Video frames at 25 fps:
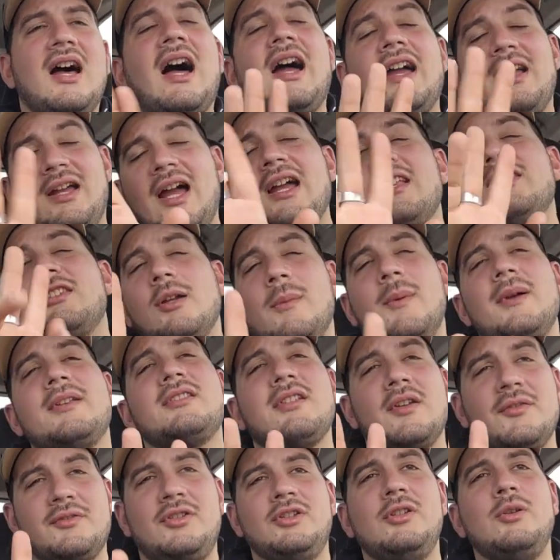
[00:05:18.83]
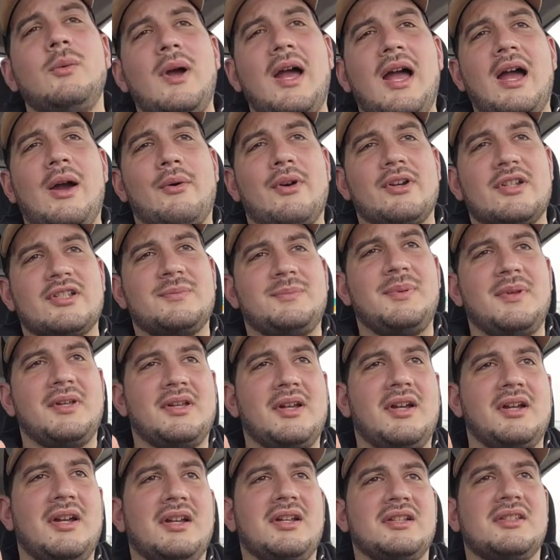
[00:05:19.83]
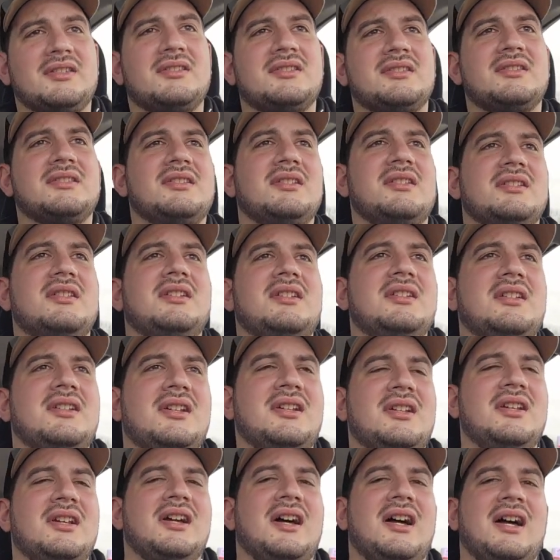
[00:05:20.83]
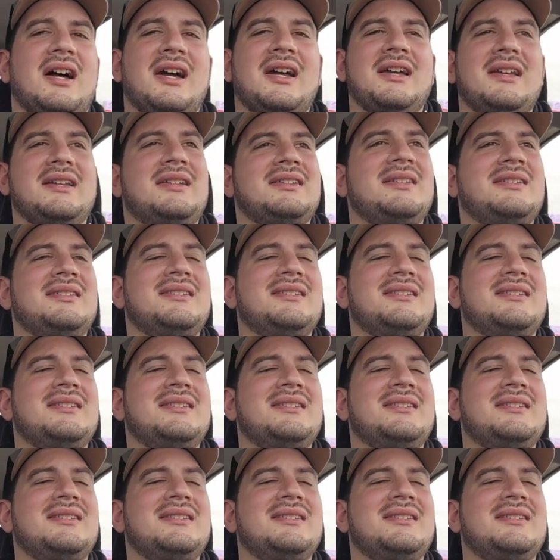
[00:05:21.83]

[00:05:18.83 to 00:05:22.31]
I, I told myself two hours because I,